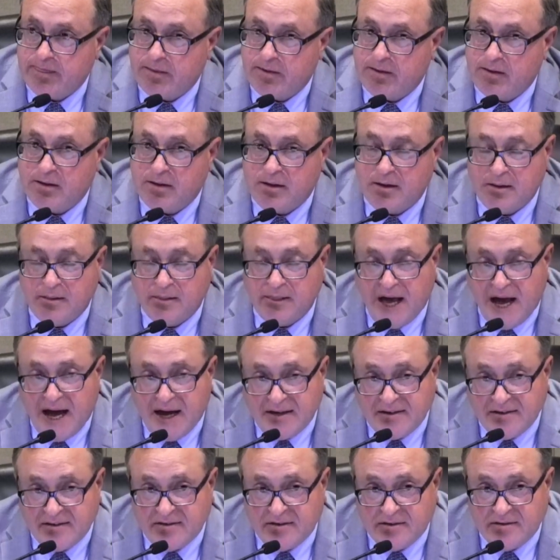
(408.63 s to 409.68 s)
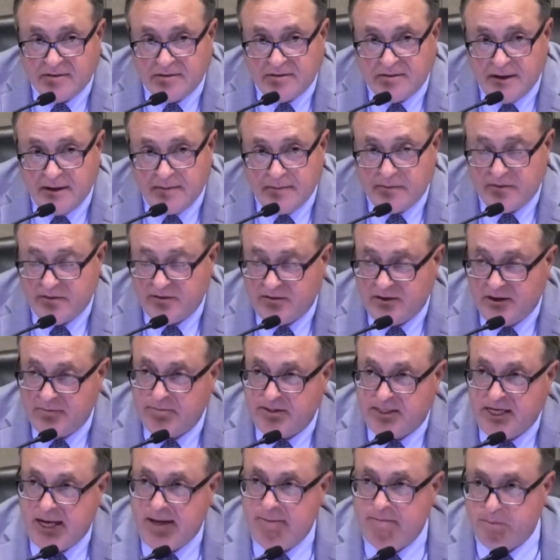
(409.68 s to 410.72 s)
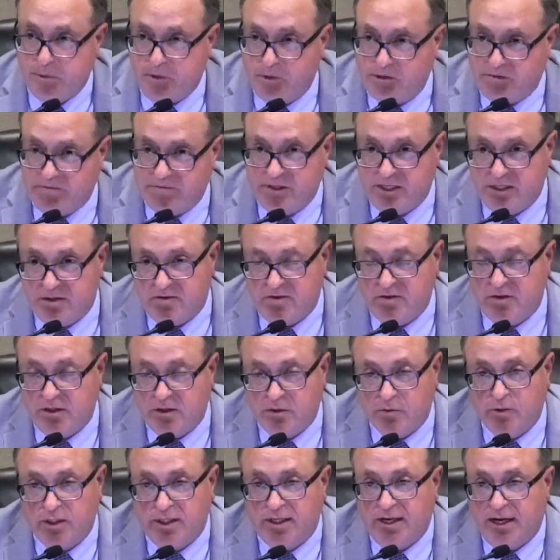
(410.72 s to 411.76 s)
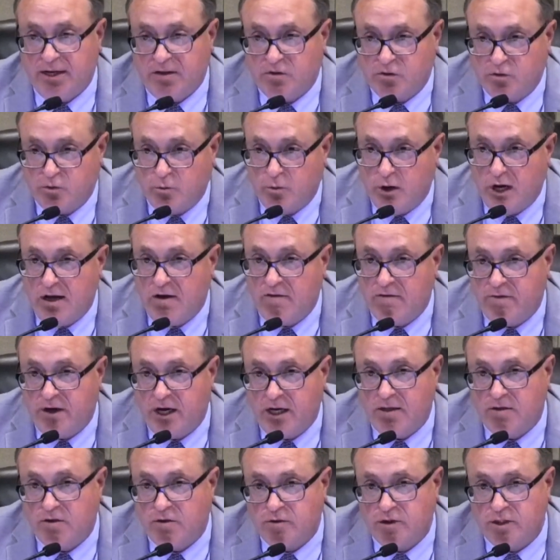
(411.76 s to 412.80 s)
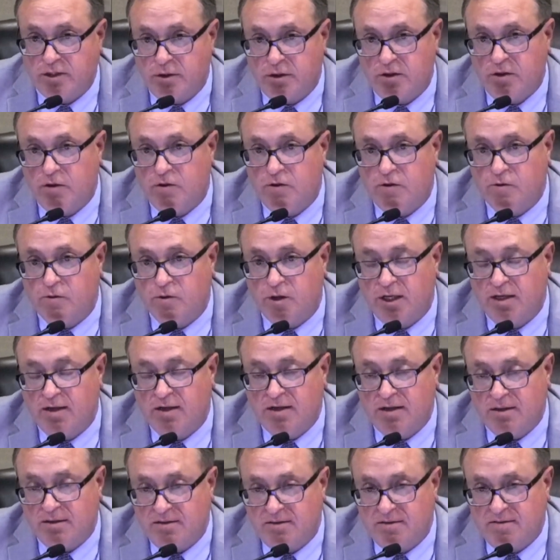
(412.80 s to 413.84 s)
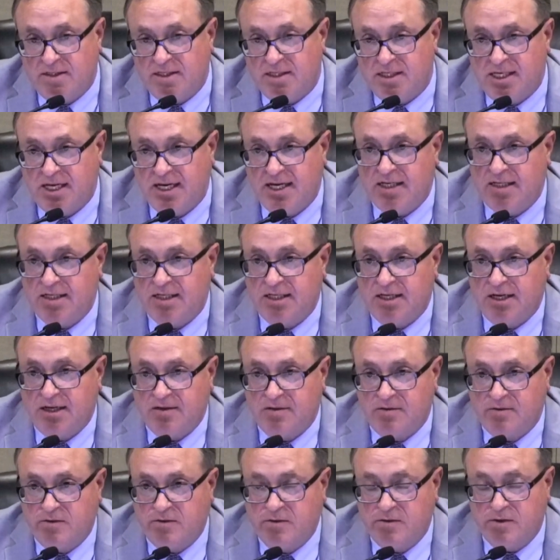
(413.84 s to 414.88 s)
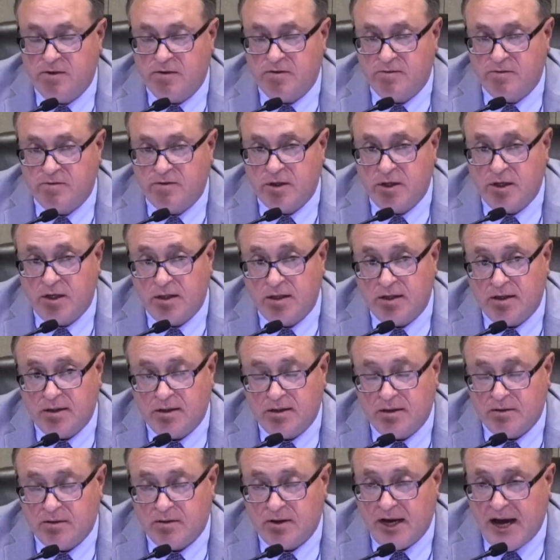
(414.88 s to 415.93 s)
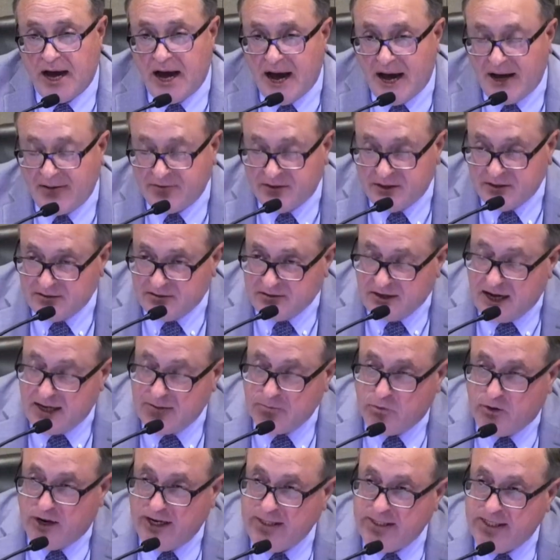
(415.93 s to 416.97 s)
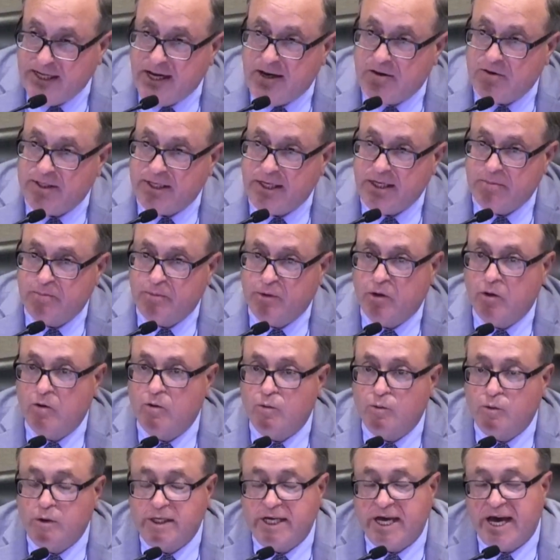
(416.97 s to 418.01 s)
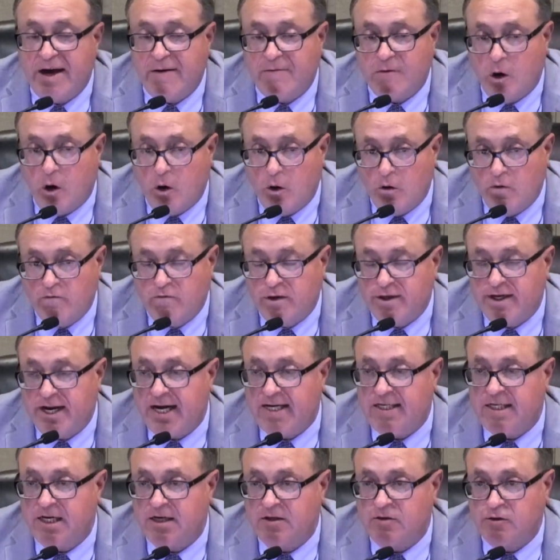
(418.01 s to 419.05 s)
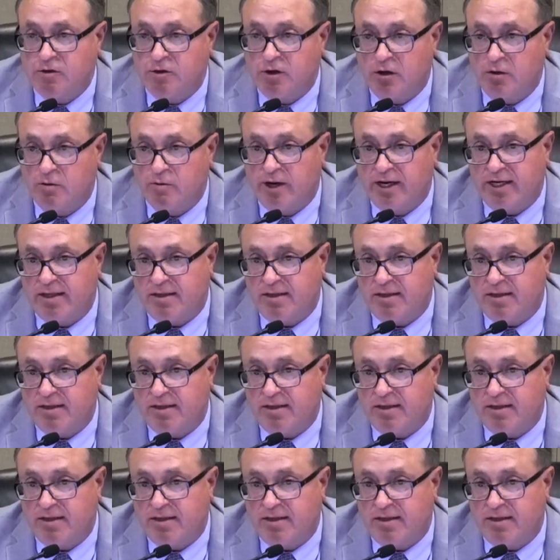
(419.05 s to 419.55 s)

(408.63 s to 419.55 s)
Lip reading: Last September of this year, we had 1,200 new TK and K students. At this time, right now in April, we have over 900 already.